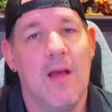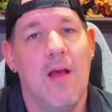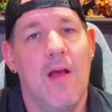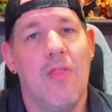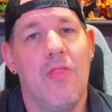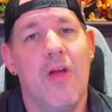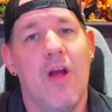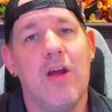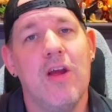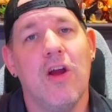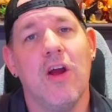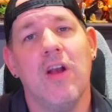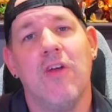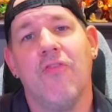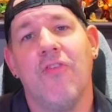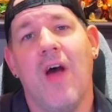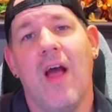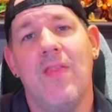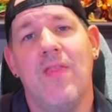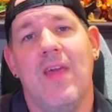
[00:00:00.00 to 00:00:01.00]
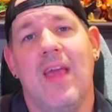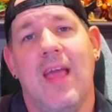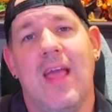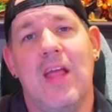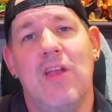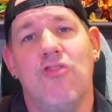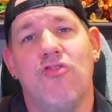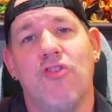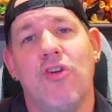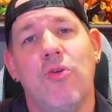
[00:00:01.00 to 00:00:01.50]
There you're going to find the
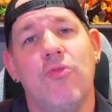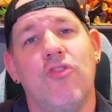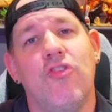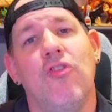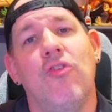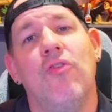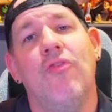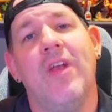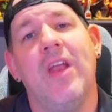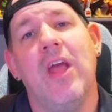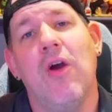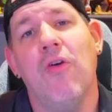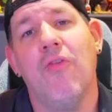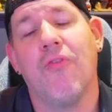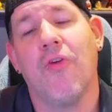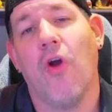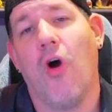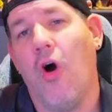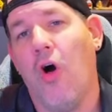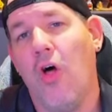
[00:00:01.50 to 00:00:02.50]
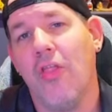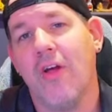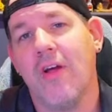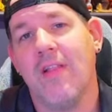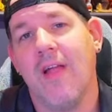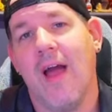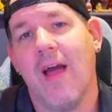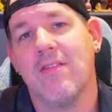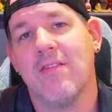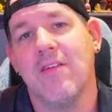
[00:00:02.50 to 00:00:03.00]
Intro to video for all the
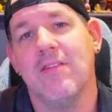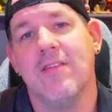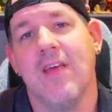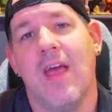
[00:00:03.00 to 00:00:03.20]
classes